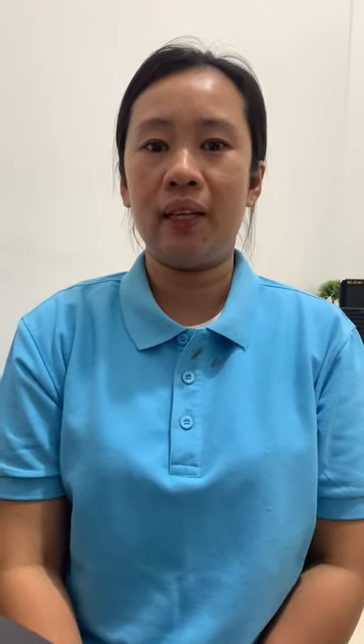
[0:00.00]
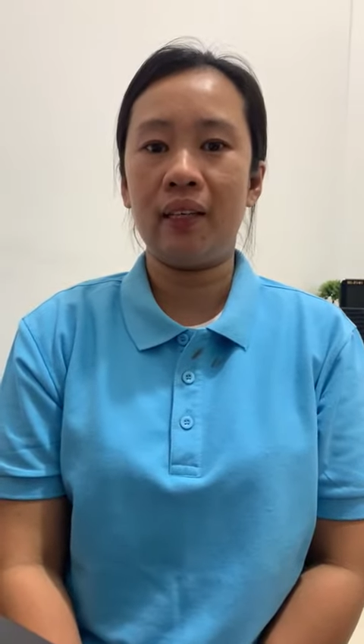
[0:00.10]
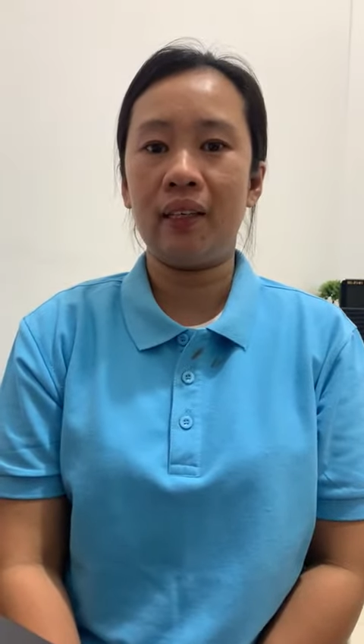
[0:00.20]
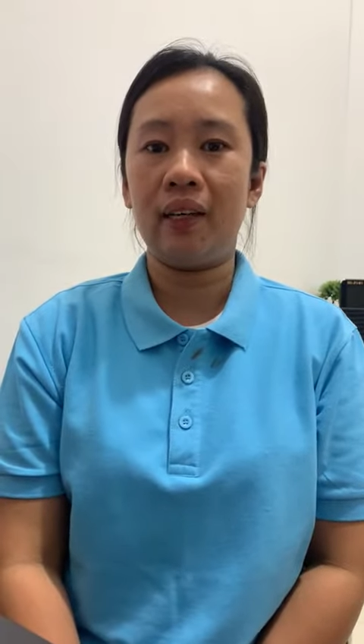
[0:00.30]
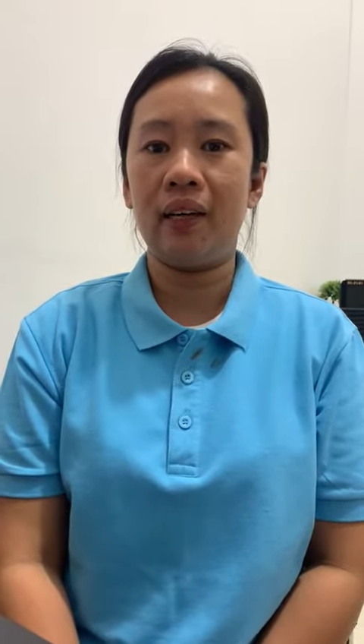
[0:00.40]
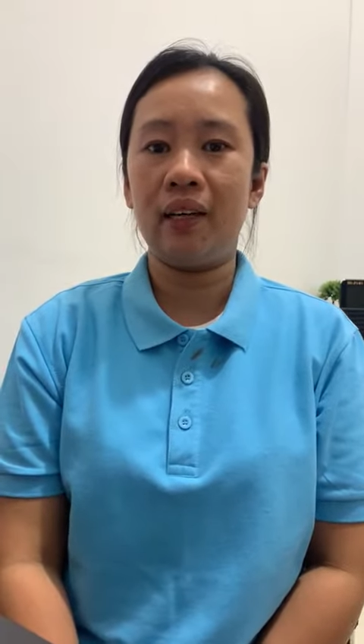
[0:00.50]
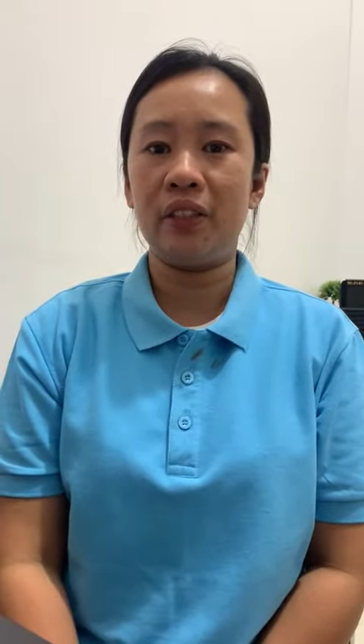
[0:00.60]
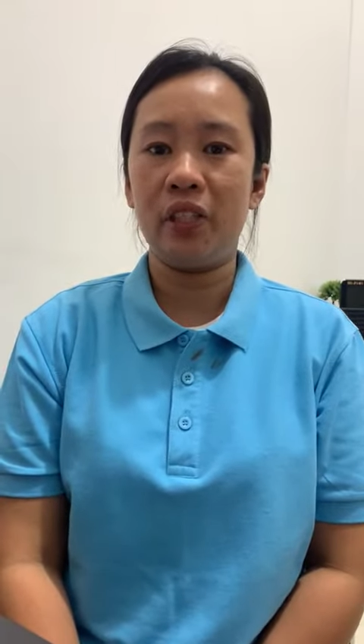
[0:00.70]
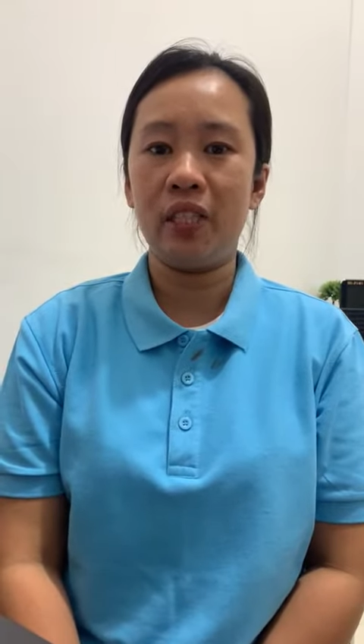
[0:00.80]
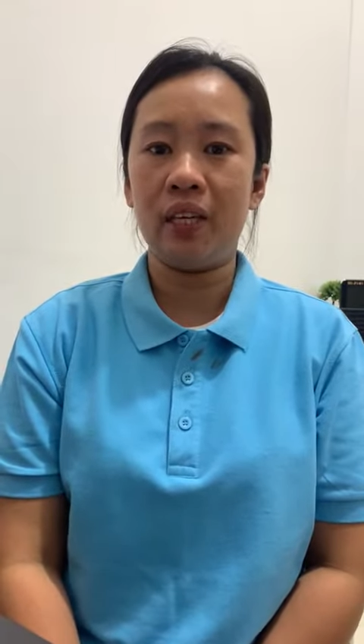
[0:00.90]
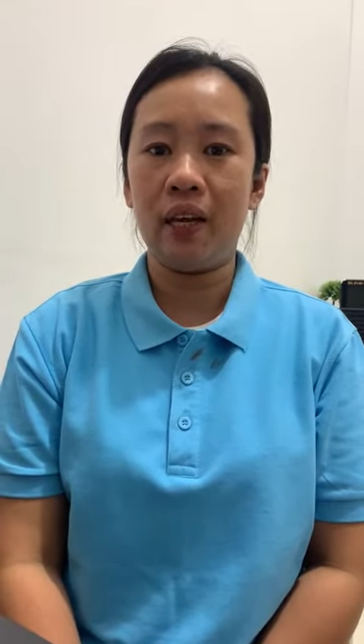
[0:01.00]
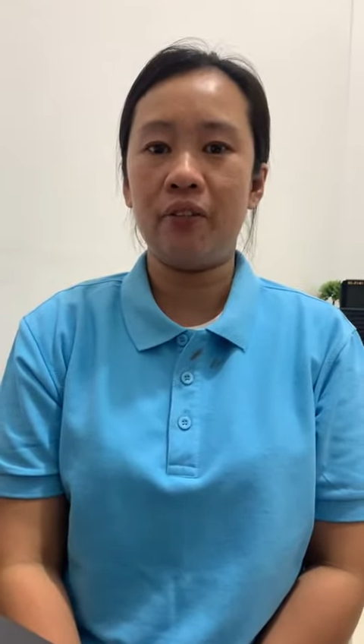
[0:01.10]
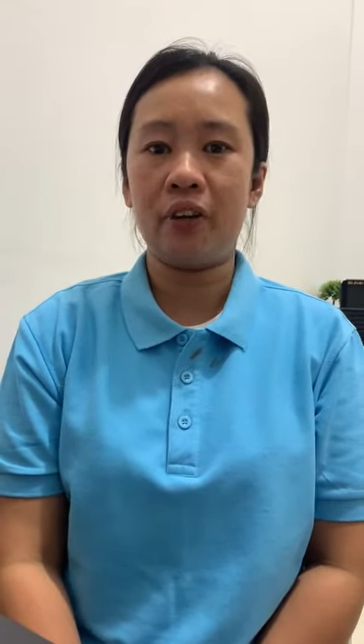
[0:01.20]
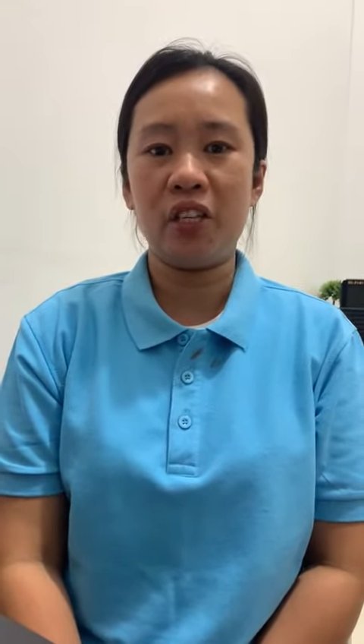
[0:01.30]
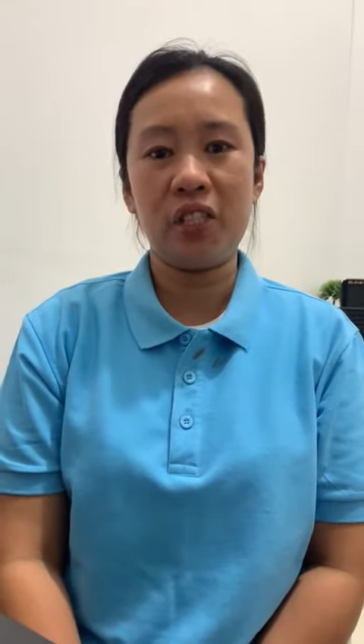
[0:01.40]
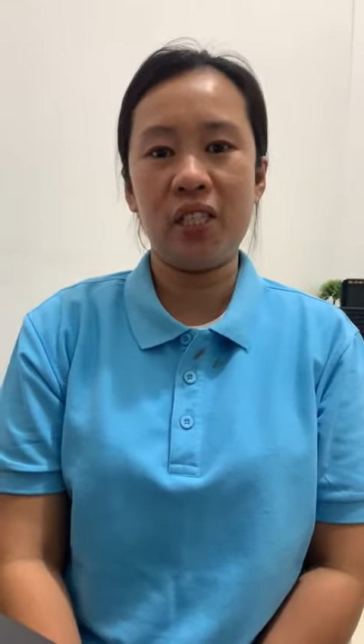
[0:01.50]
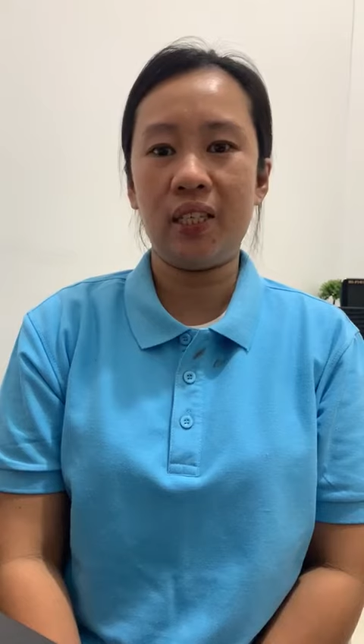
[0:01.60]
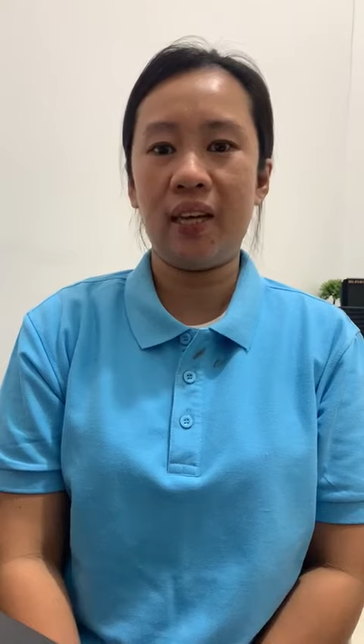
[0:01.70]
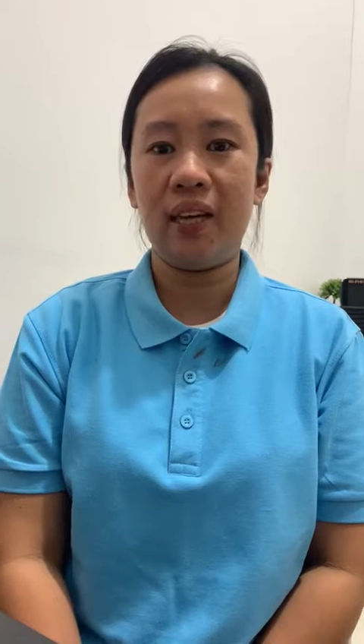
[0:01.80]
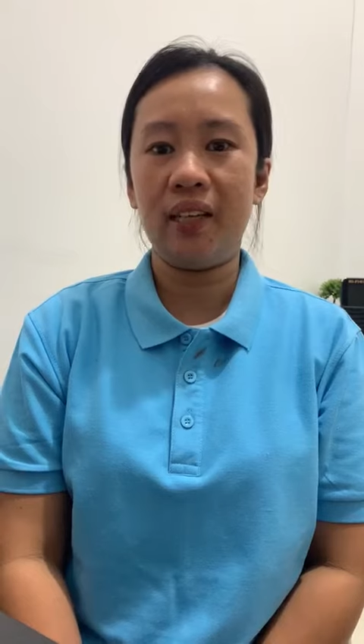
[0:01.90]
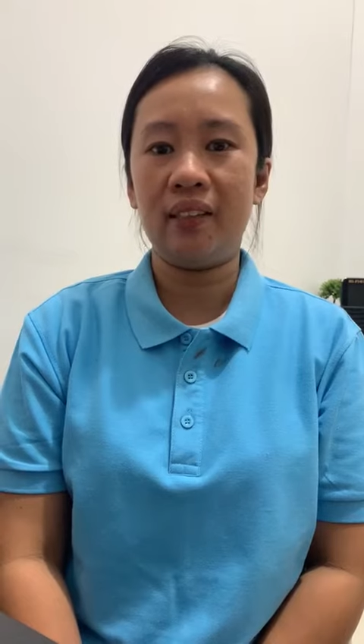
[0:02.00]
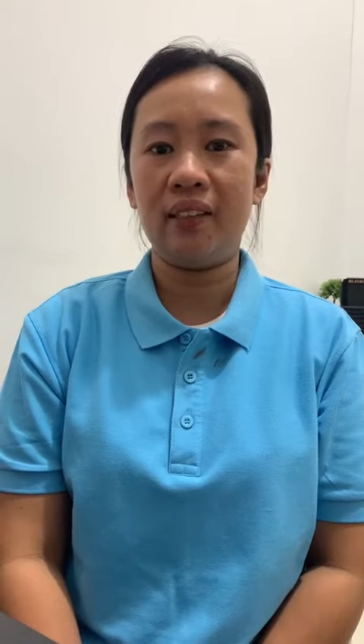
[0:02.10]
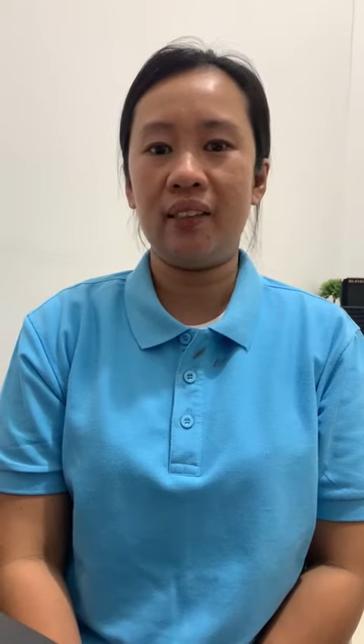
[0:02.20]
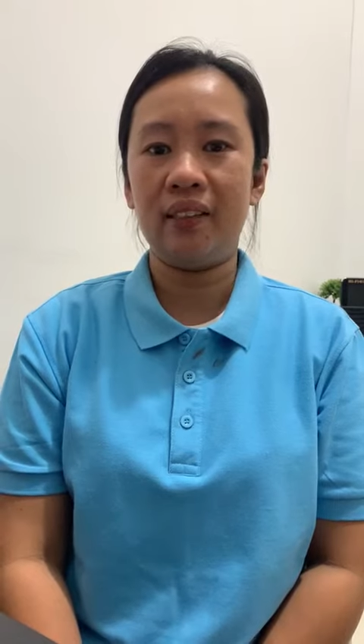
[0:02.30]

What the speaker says: like chicken, fried chicken.